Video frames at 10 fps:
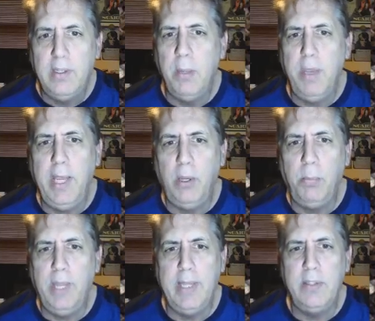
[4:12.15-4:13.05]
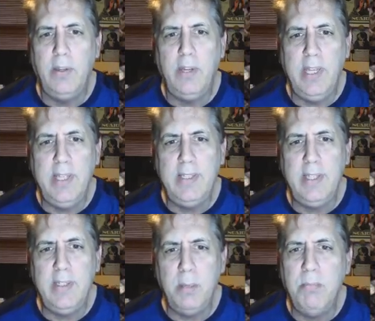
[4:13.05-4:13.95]
Tomato plants, they're
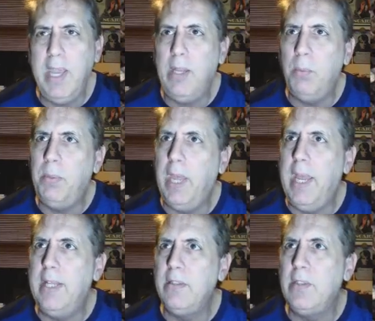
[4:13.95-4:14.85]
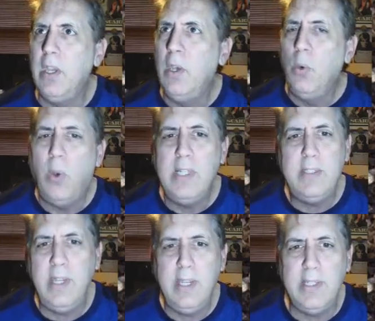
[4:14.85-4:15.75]
easy. Tomato plants,
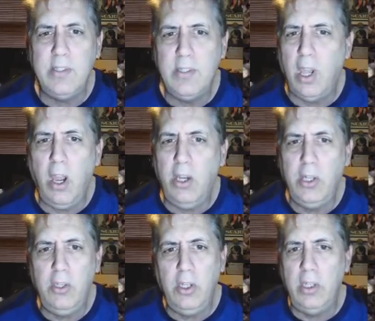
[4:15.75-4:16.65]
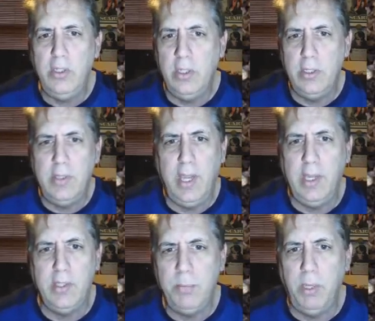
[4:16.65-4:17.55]
once they get started, you can just
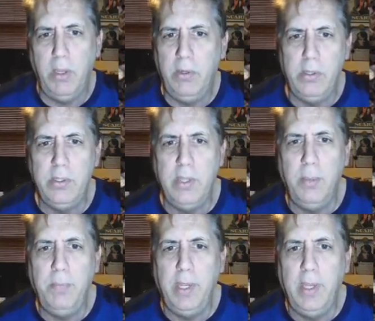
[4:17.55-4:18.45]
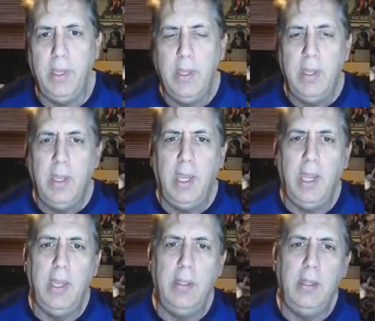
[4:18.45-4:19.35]
take a spoon or something,
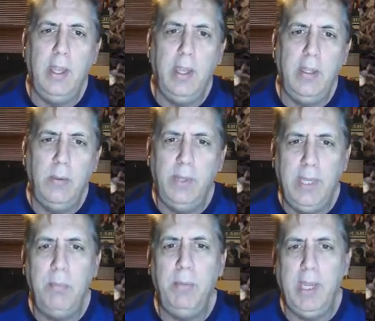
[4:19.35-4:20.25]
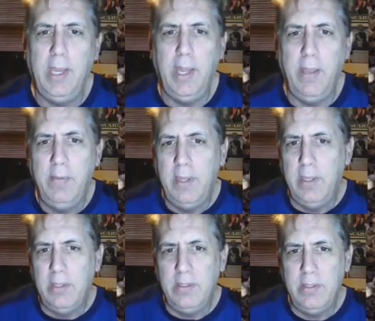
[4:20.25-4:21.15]
and when they get big enough,
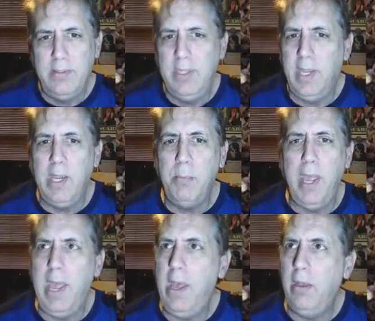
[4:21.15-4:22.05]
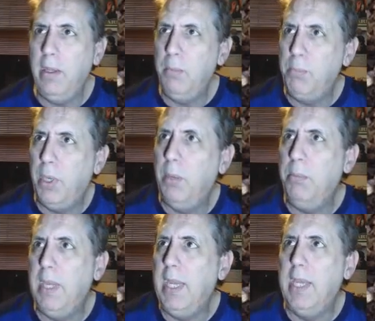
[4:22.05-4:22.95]
just dig them out and put
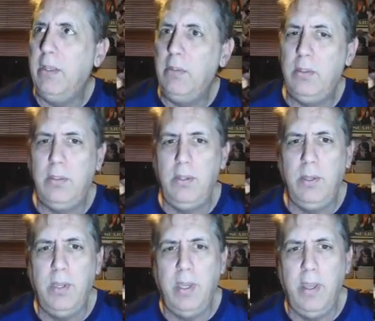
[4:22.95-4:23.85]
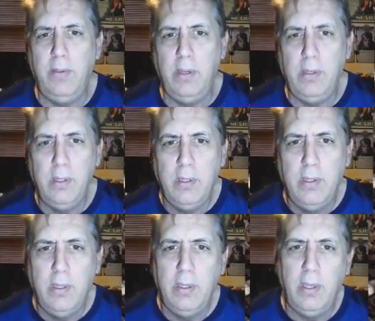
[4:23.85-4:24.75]
them into another,
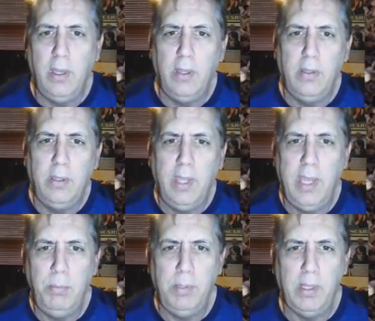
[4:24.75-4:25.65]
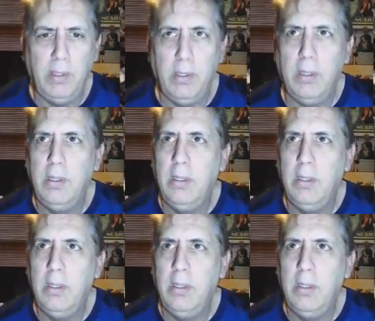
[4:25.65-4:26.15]
hay pillar.